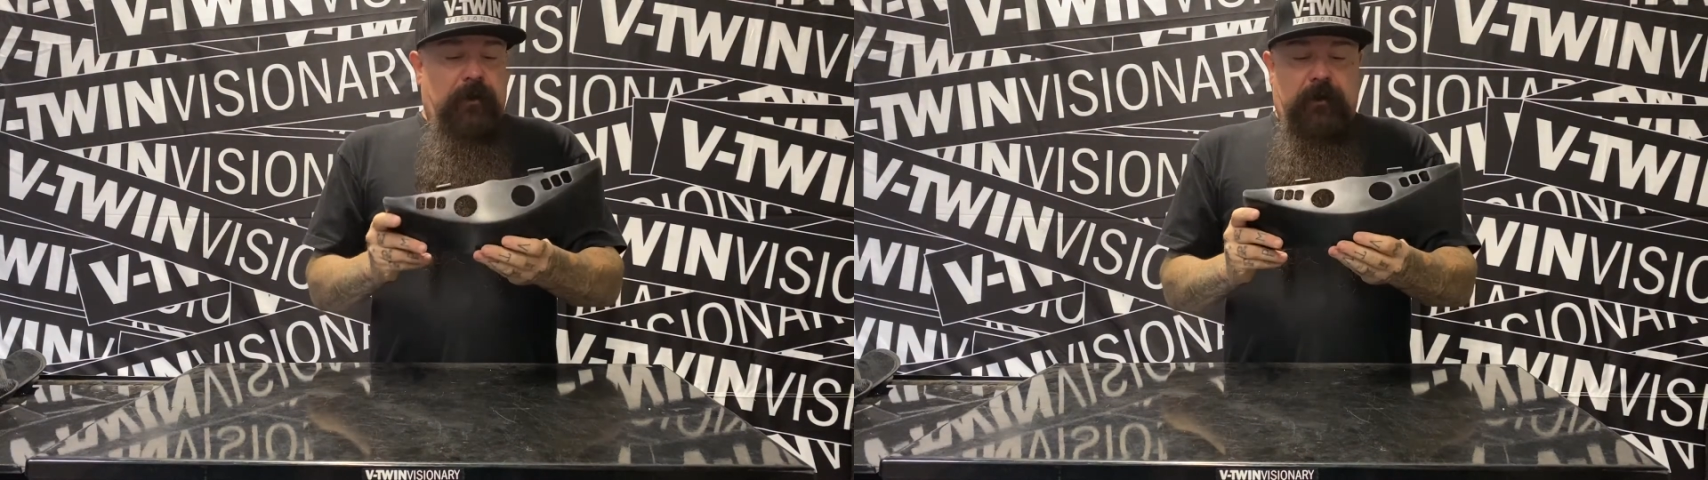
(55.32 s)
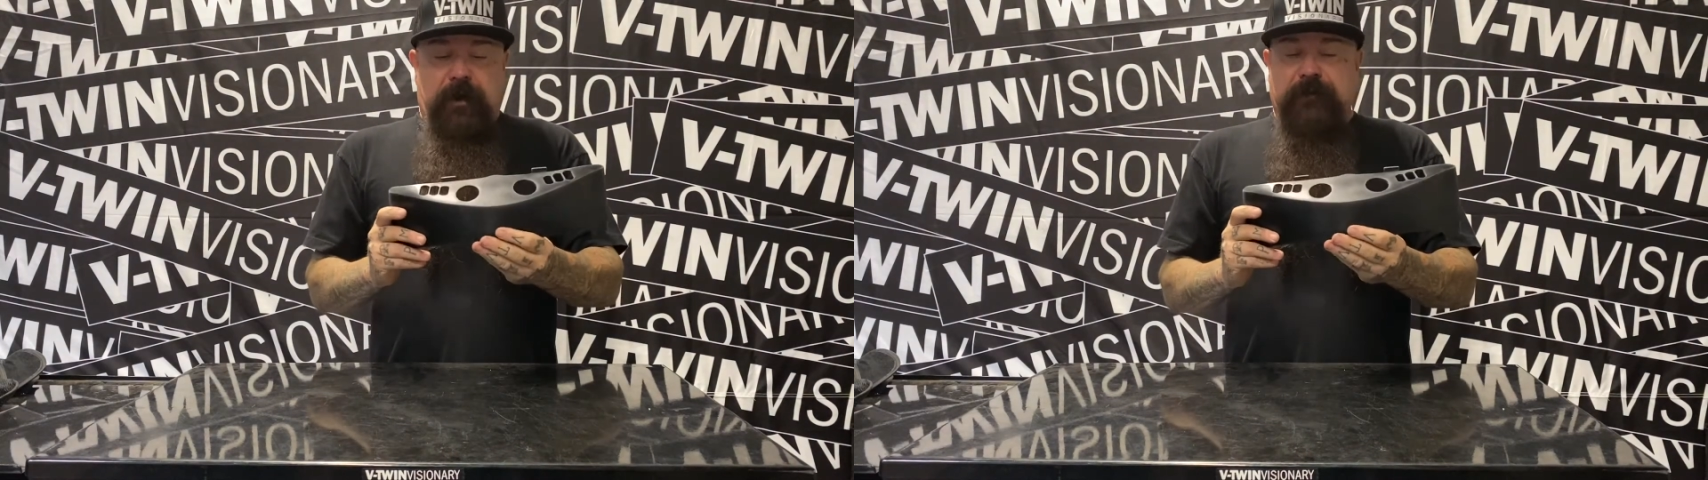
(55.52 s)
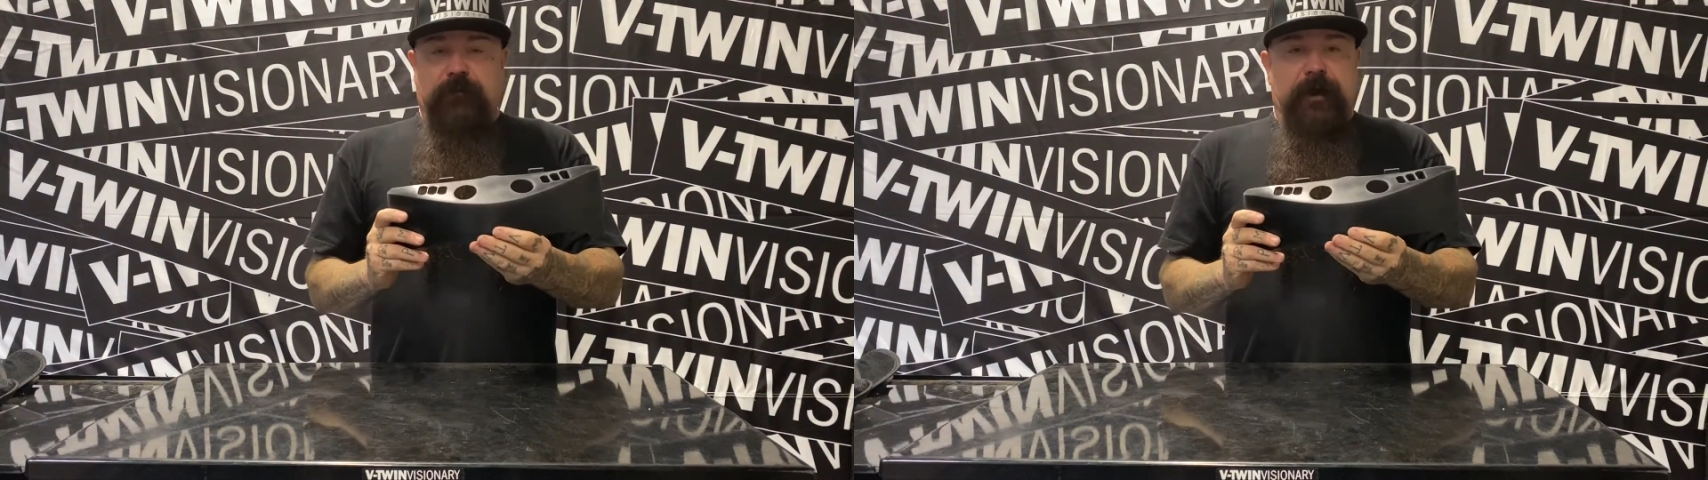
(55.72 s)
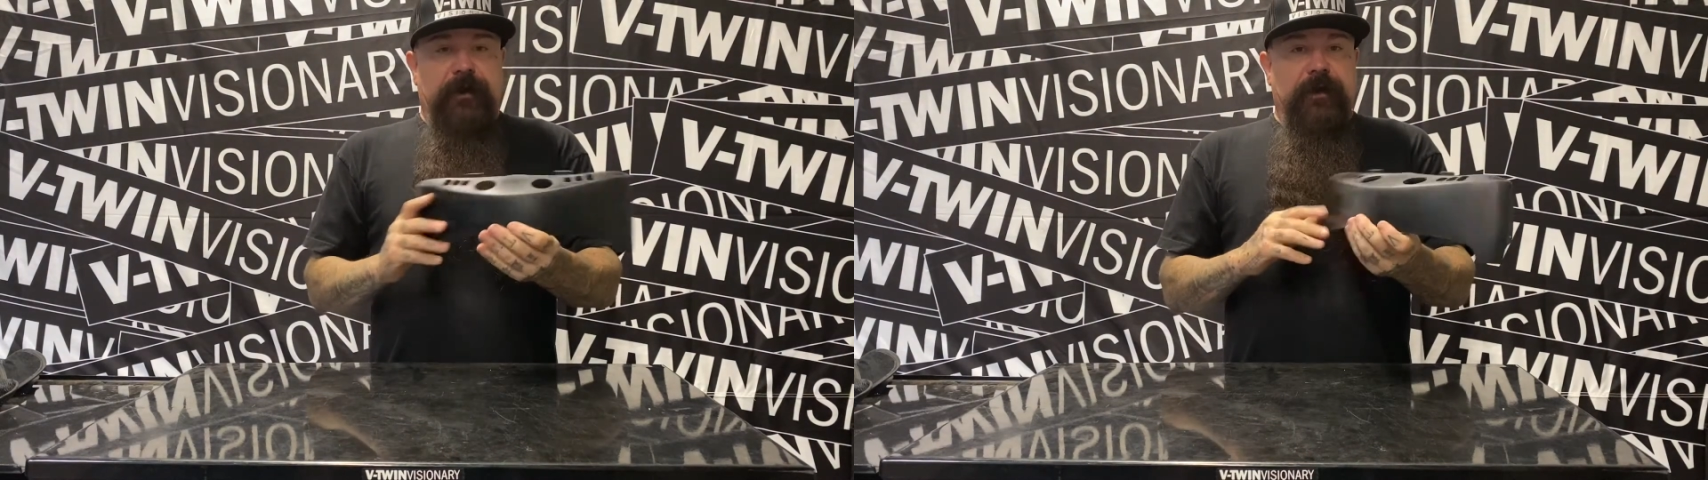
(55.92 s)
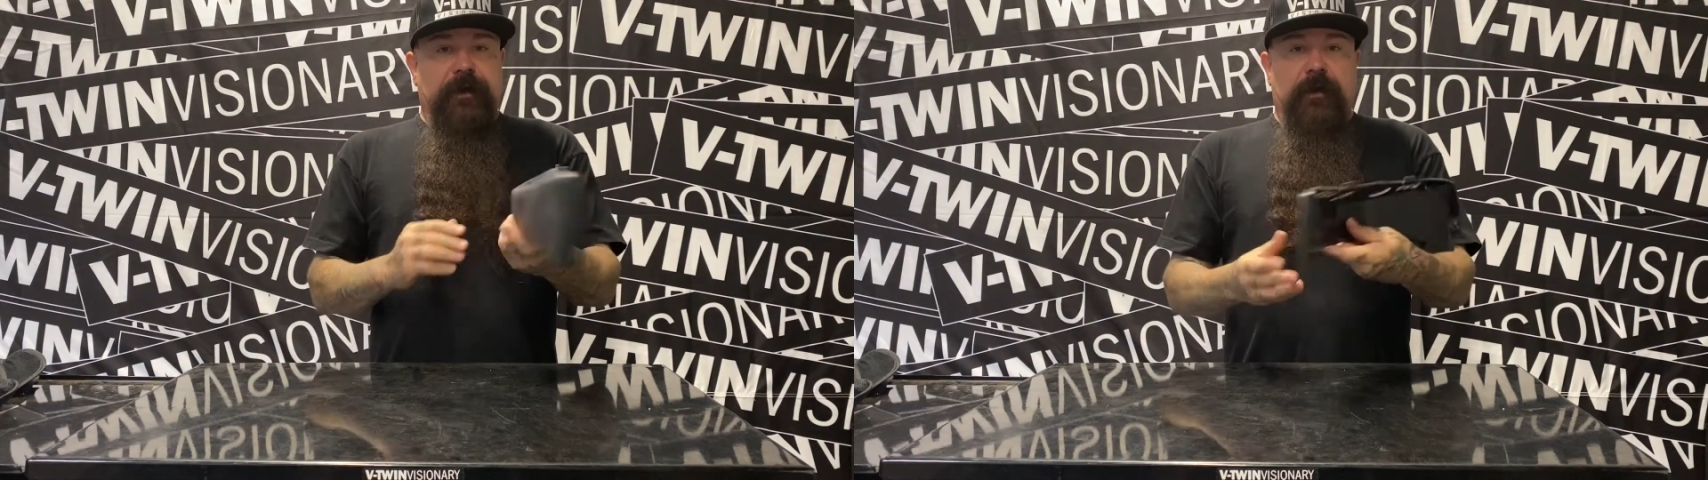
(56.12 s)
It's ready
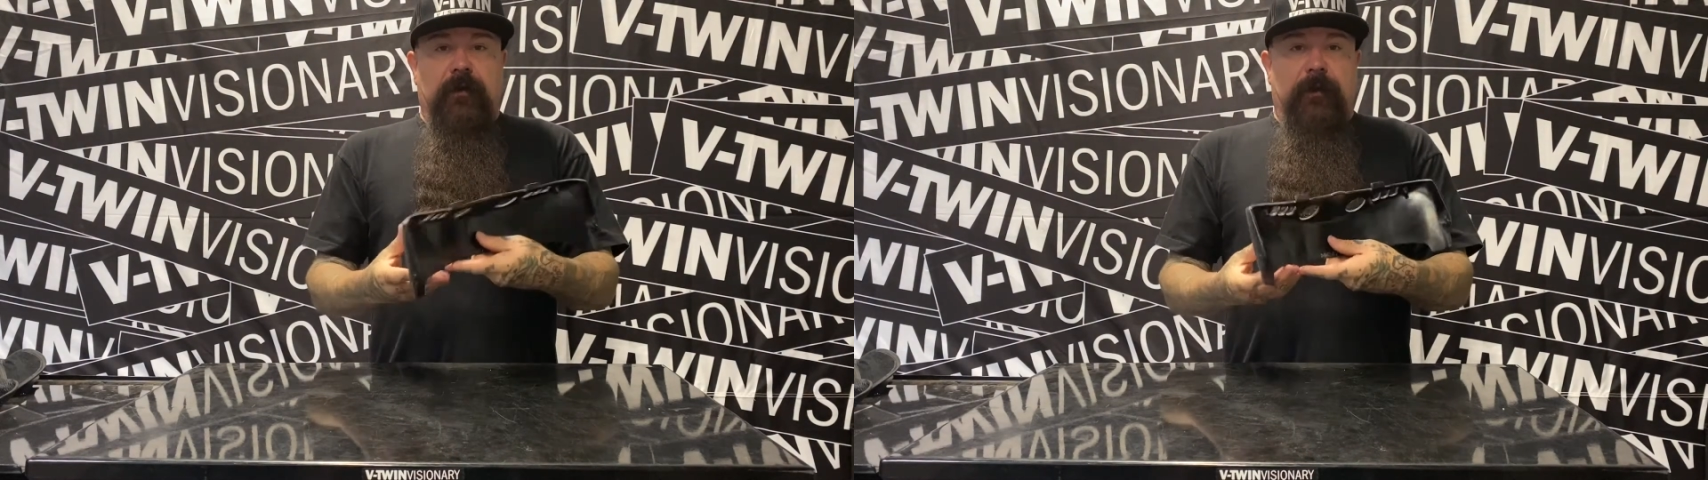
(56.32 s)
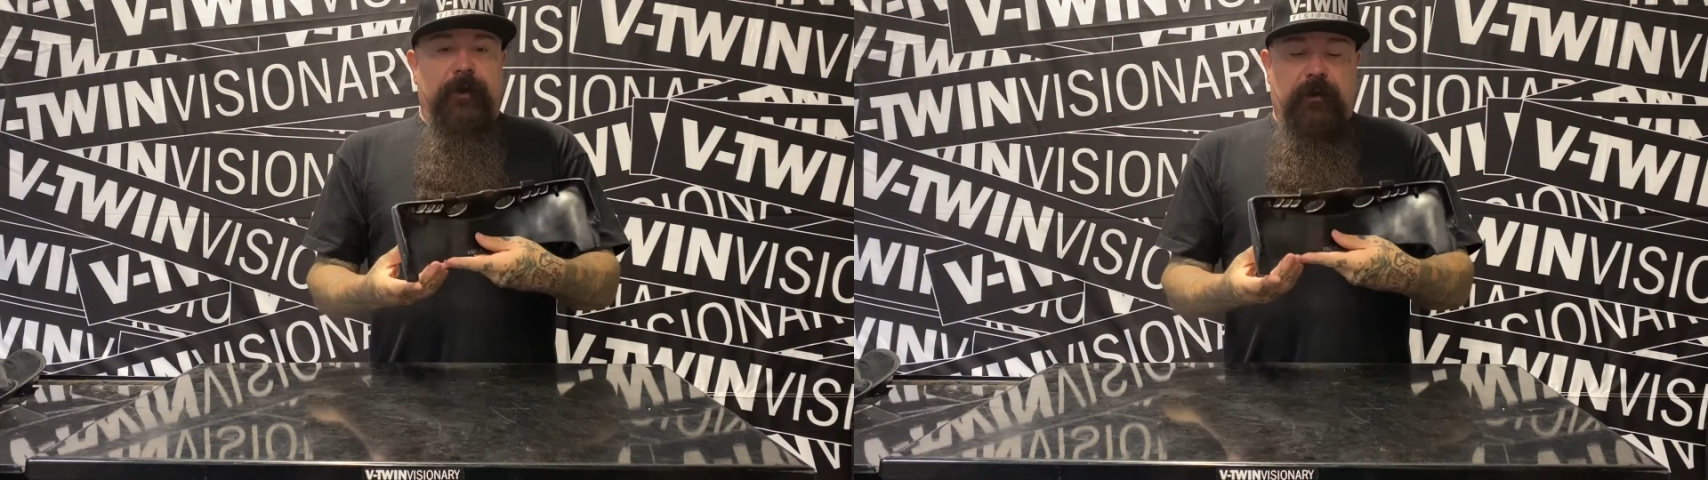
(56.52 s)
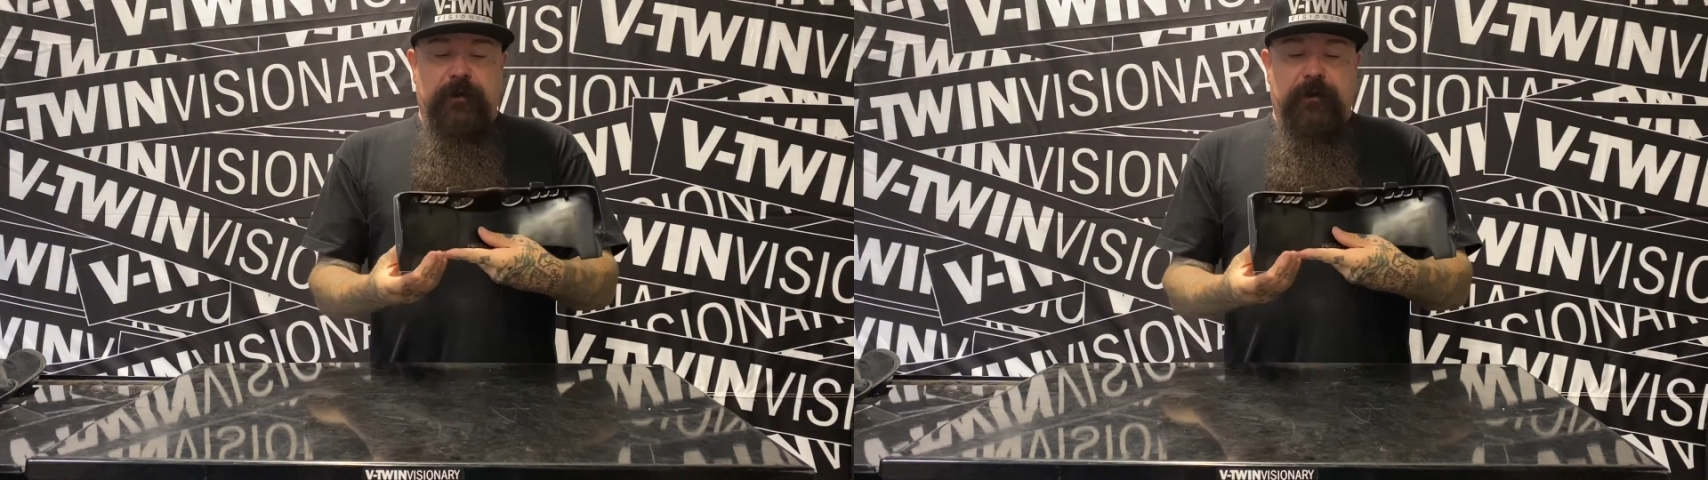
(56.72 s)
to go. I mean,